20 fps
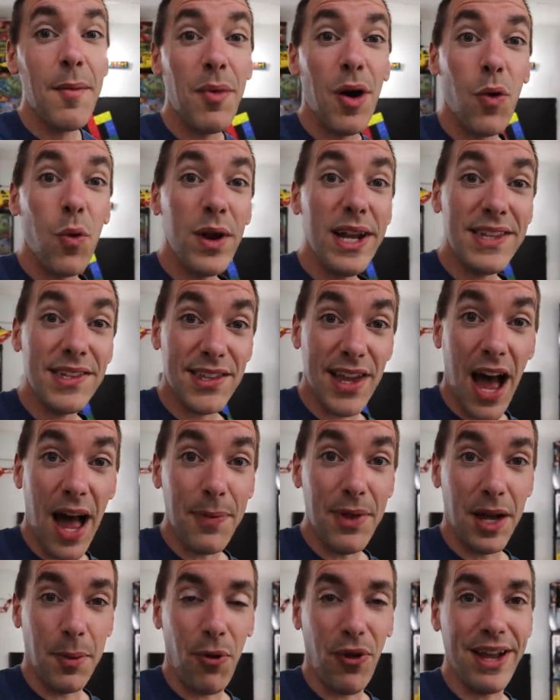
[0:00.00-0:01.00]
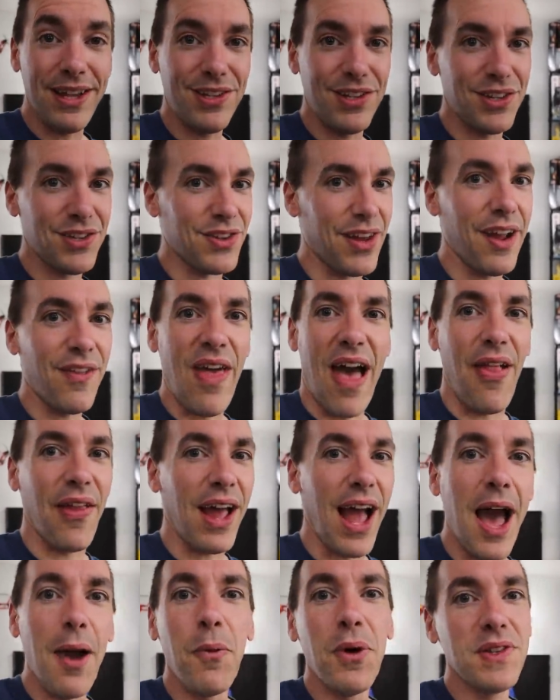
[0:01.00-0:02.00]
But we stopped at a place just like that.
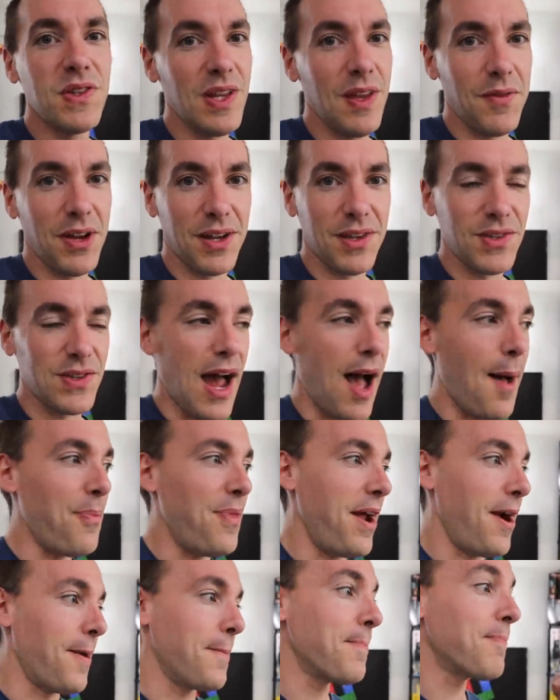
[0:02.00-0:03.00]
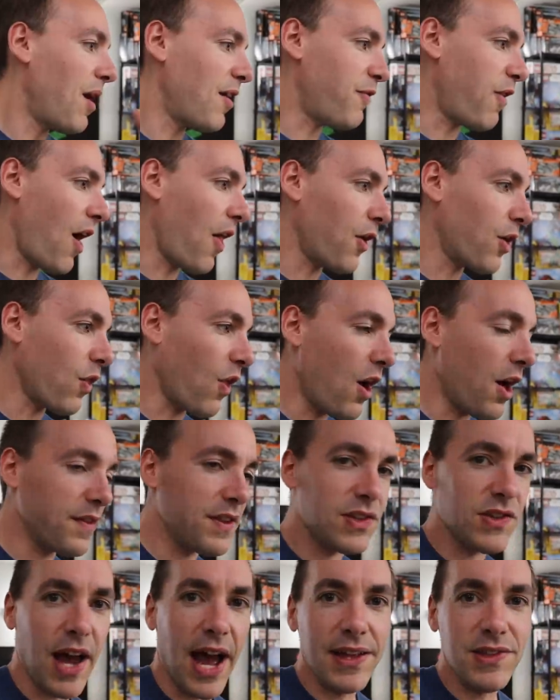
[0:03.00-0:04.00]
Like I wasn't even gonna stop there. My father-in-law
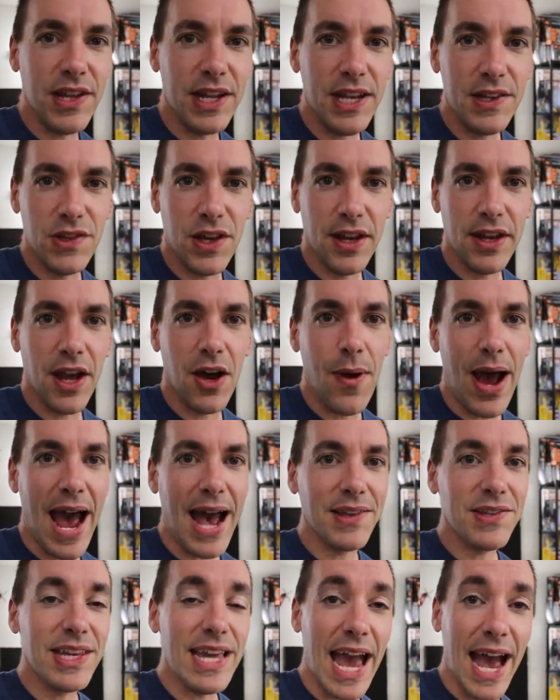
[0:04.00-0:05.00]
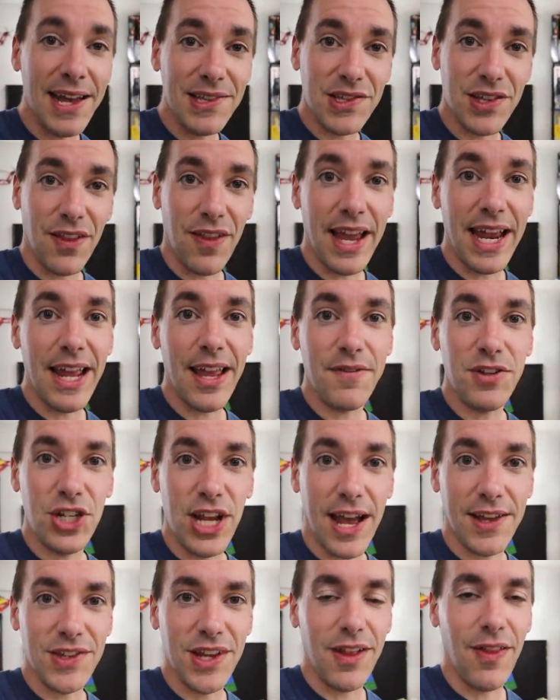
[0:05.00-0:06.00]
decides that he's gonna go ask. He asks the lady if she
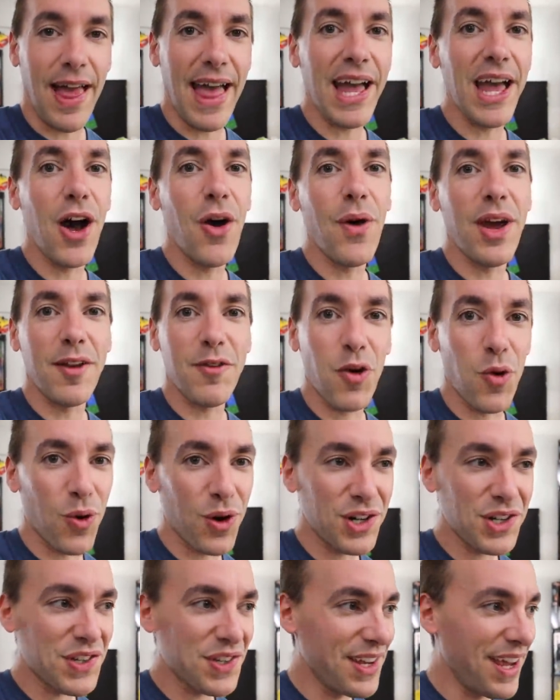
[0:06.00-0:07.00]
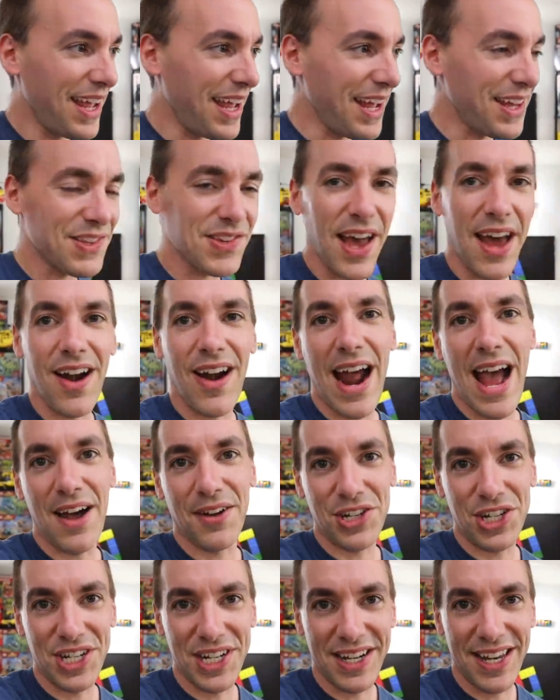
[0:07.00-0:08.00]
has any LEGO, and of course, inside her
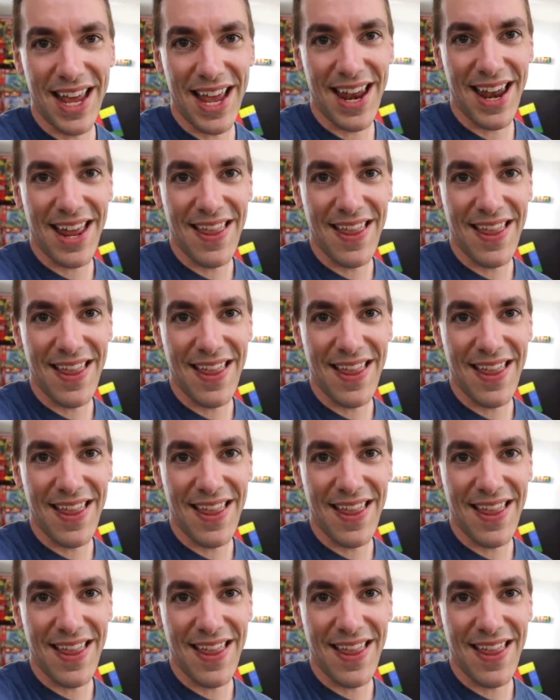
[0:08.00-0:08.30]
house, she did.